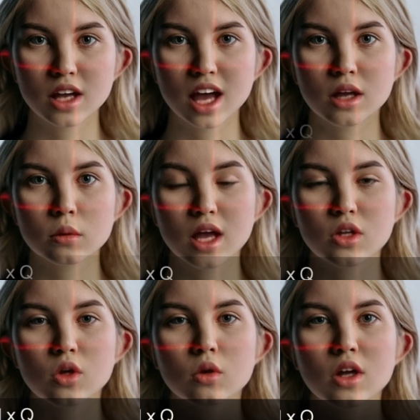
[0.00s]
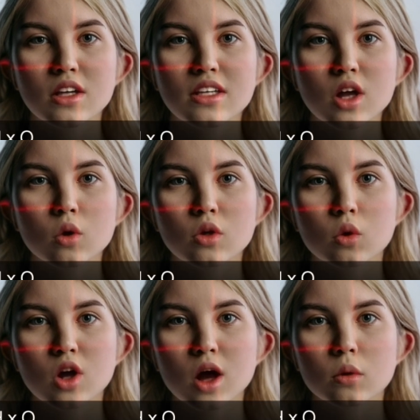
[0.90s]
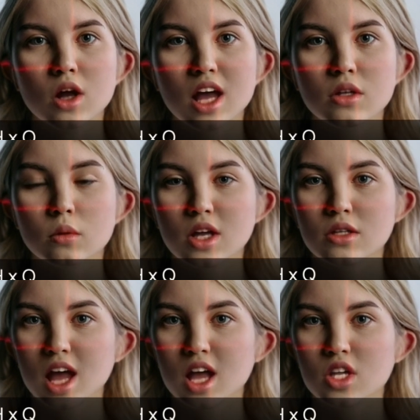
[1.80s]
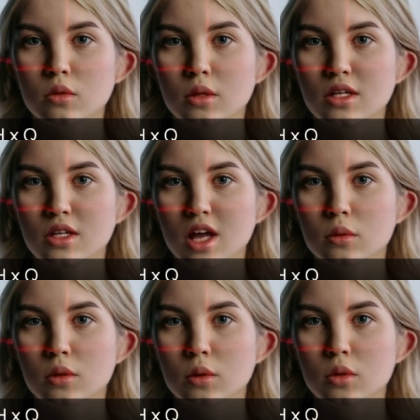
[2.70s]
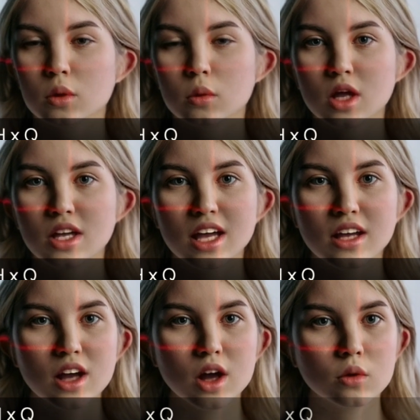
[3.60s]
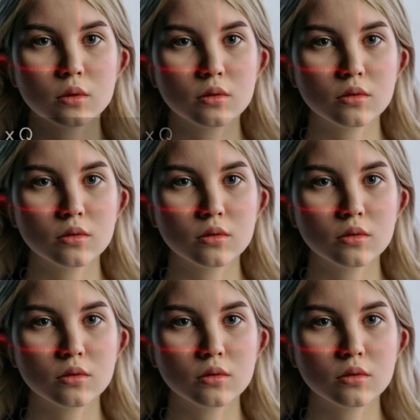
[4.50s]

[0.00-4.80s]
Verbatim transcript: and P2 is equal to our uppercase plus hash of message M times public key Q.